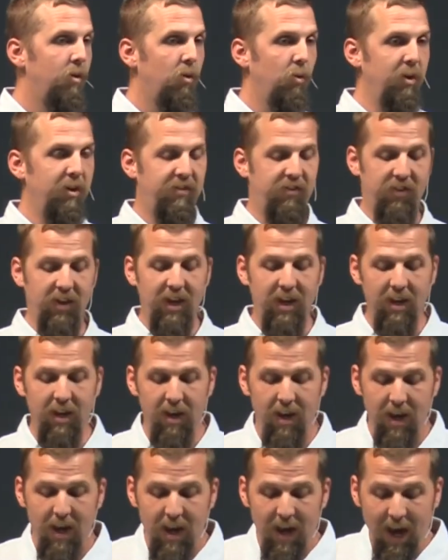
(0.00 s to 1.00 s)
We see
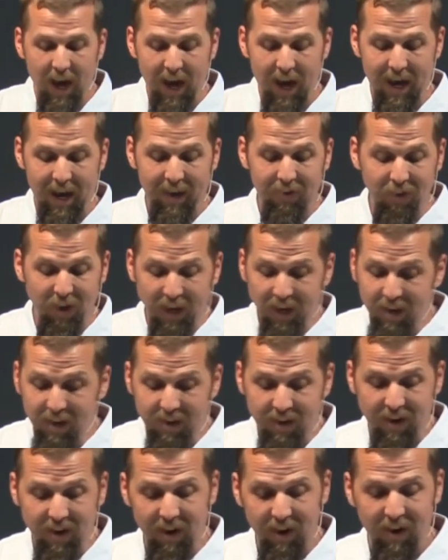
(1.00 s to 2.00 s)
uh, in the end
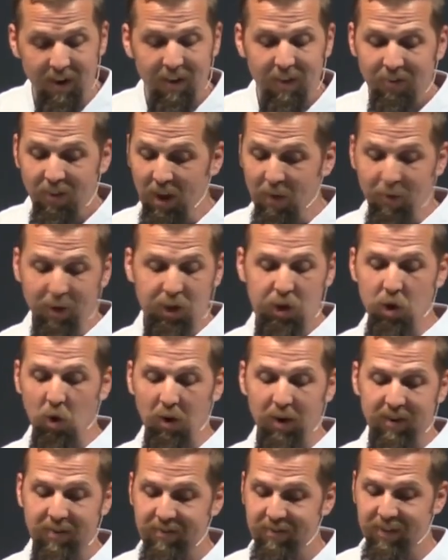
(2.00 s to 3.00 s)
here, they
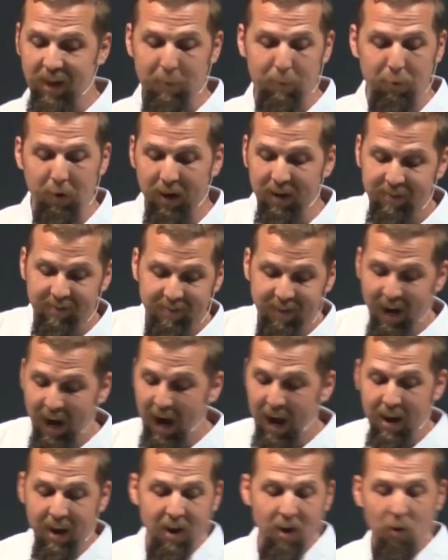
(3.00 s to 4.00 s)
rejoice. they praise
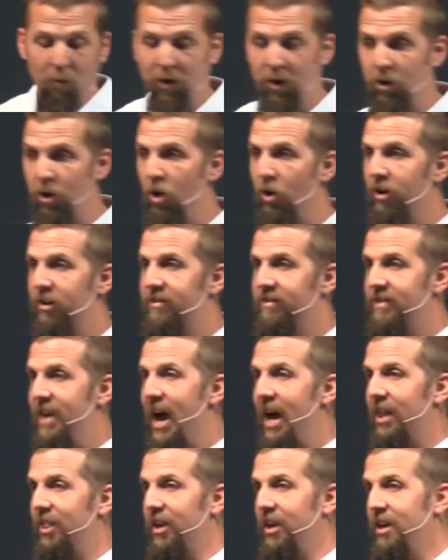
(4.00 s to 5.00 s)
God. We don't know
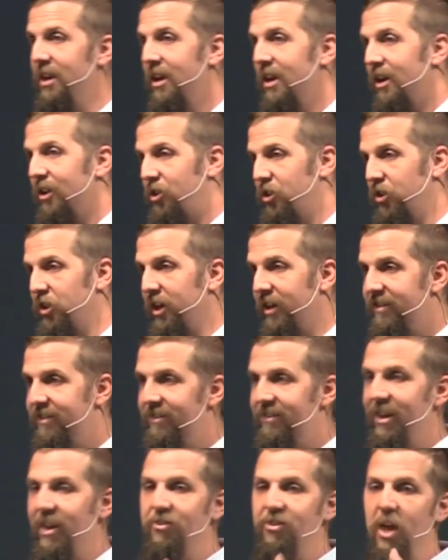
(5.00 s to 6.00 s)
exactly to the
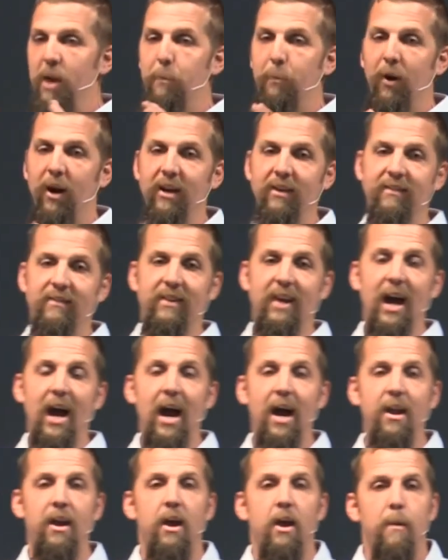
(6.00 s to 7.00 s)
extent they praised
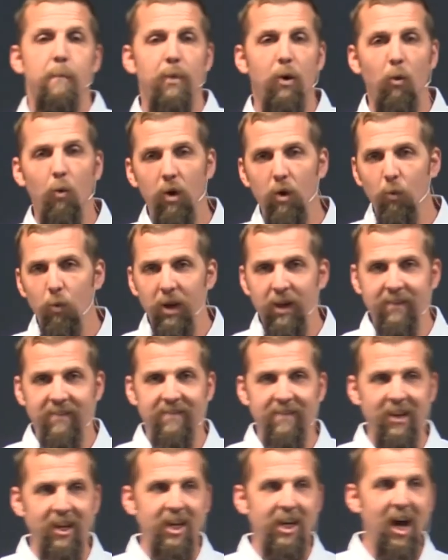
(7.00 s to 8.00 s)
God, but when we
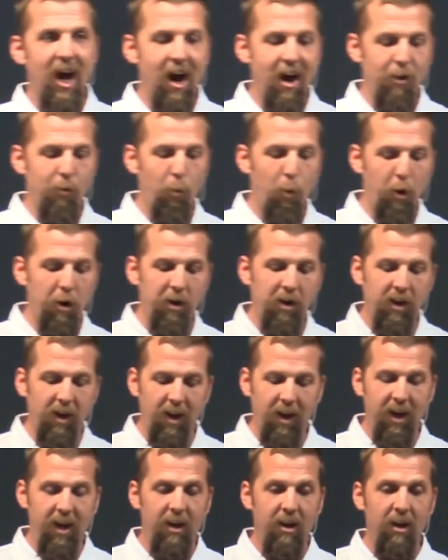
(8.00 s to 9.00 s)
see God work
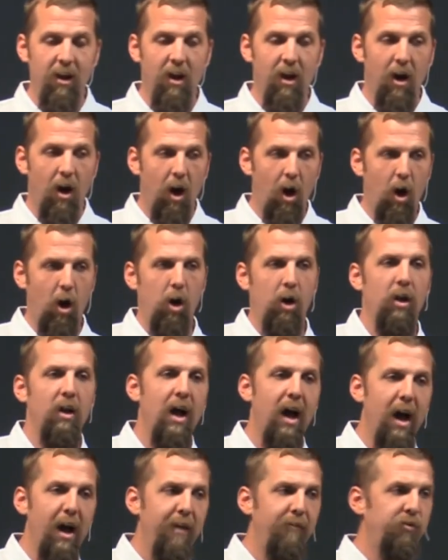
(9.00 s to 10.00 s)
in our
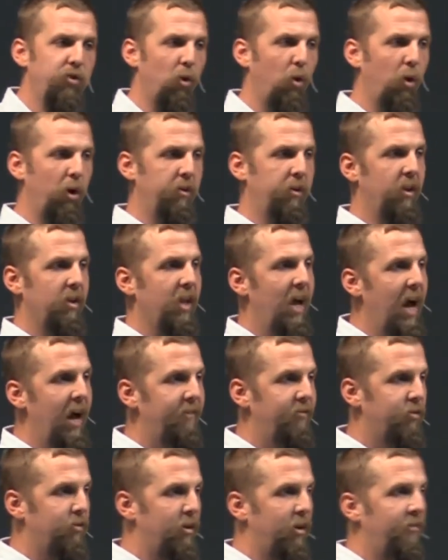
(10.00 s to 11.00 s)
lives or in the
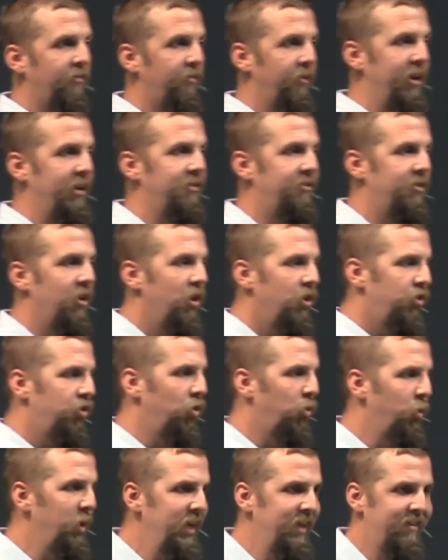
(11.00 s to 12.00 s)
lives of our friends,
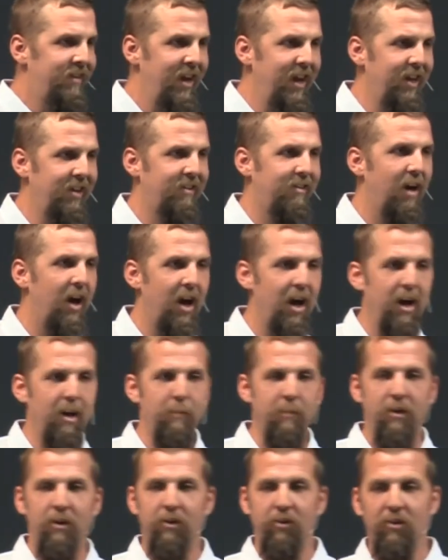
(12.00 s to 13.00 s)
do we take
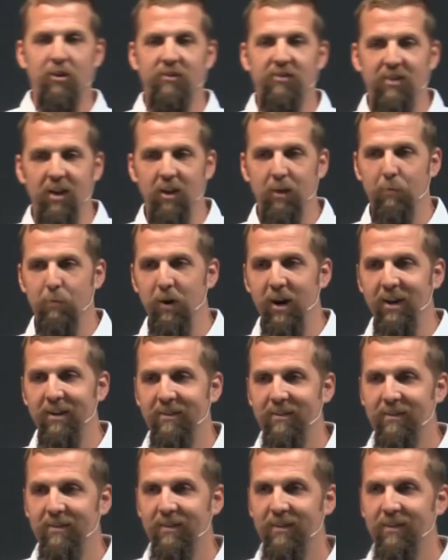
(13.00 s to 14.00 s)
time to
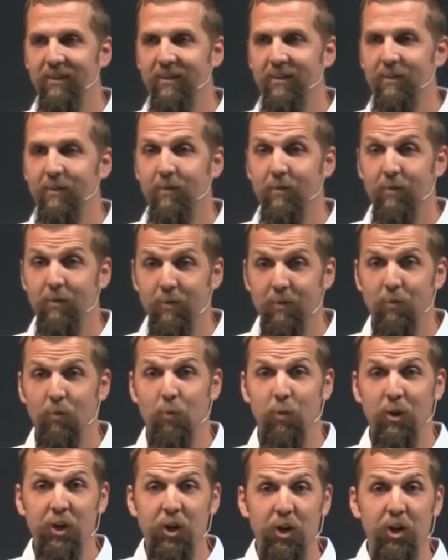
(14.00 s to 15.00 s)
celebrate?
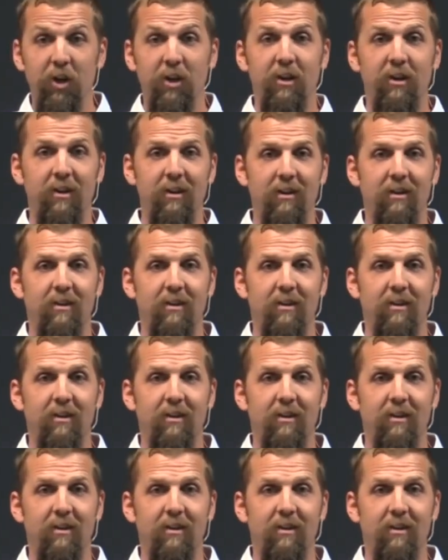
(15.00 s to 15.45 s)
We should.